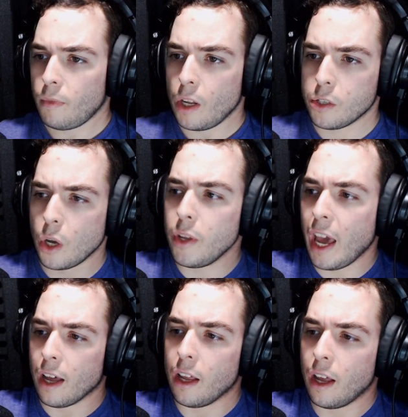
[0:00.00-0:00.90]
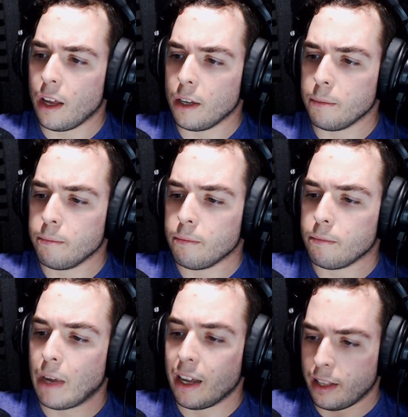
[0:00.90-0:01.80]
So yeah,
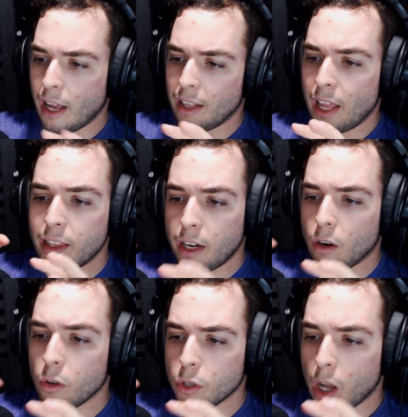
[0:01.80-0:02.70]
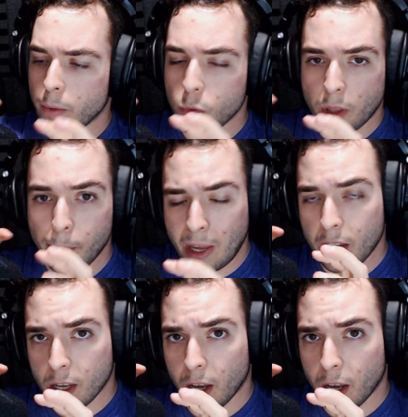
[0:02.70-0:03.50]
I like that it also comes with a big